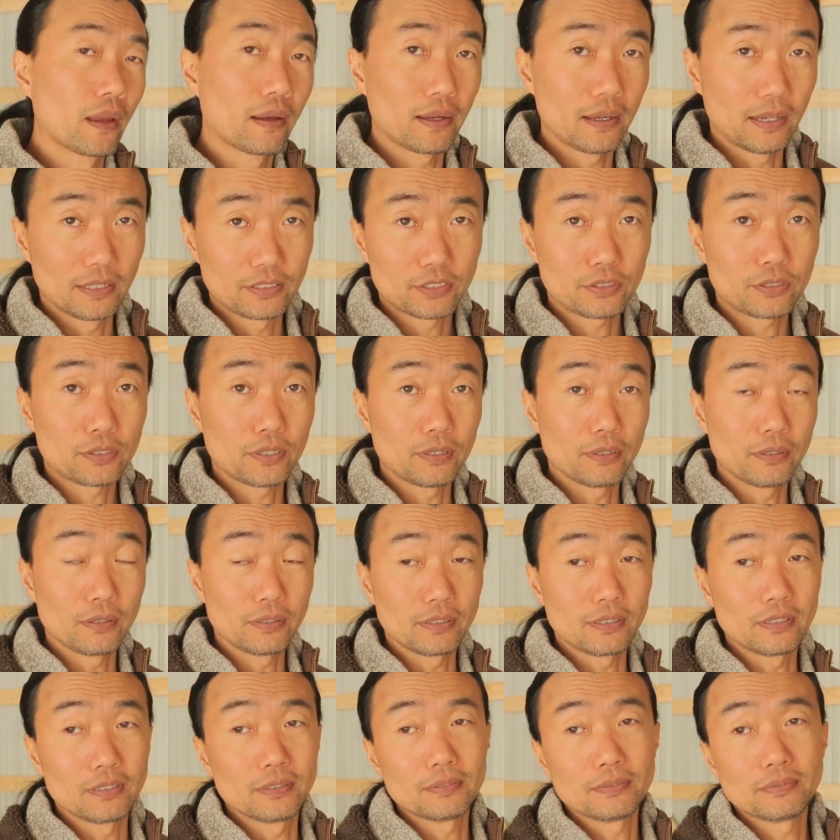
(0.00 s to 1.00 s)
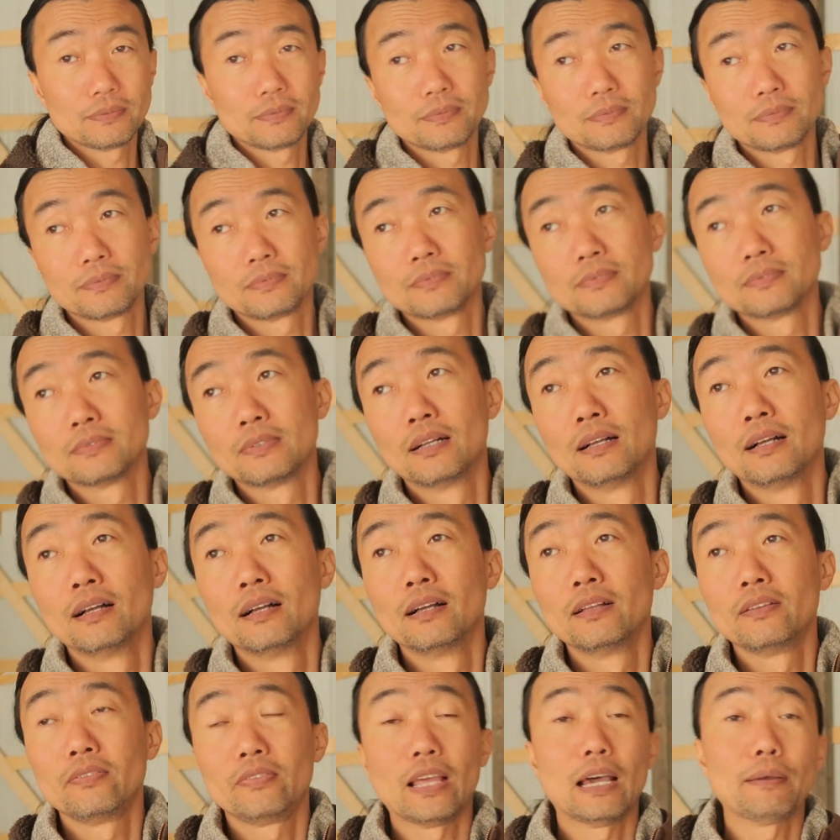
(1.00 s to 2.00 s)
it's still,
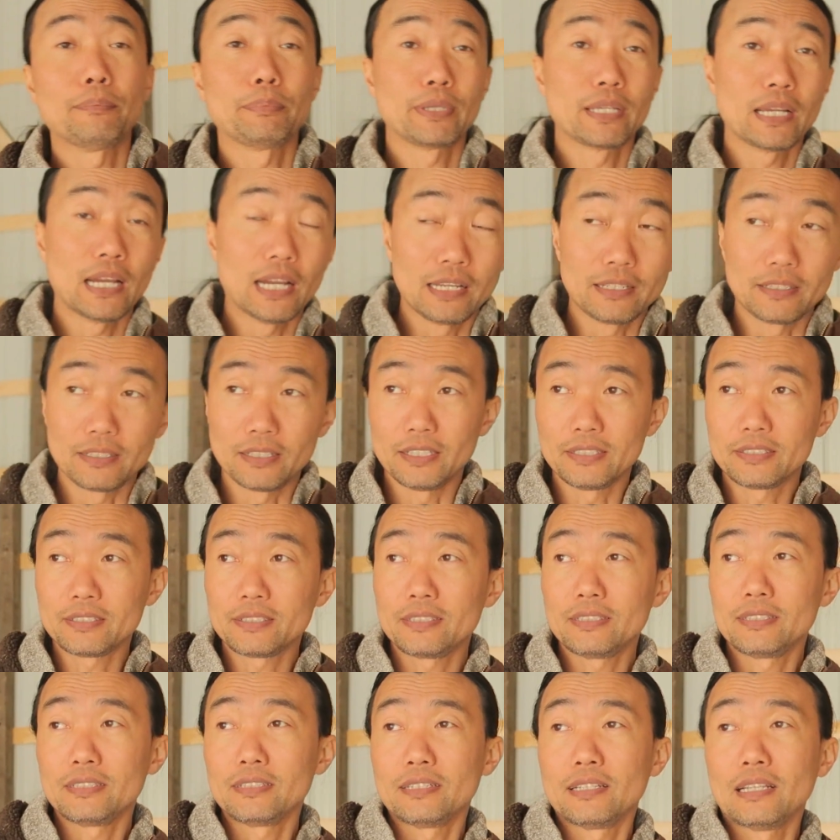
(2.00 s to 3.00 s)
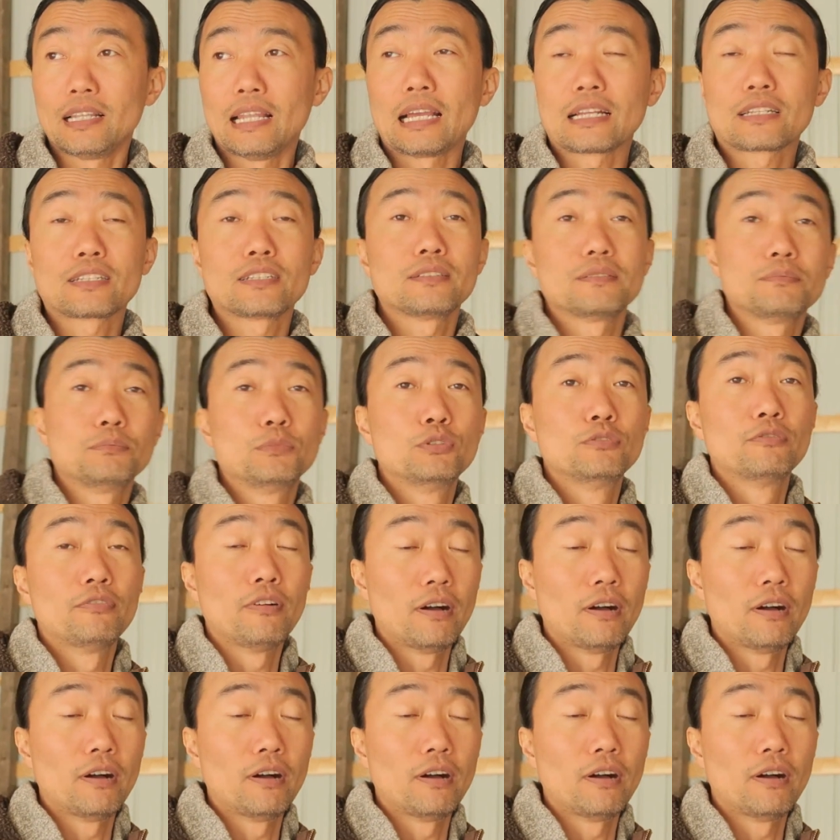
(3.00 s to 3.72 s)
not behind us. I like to move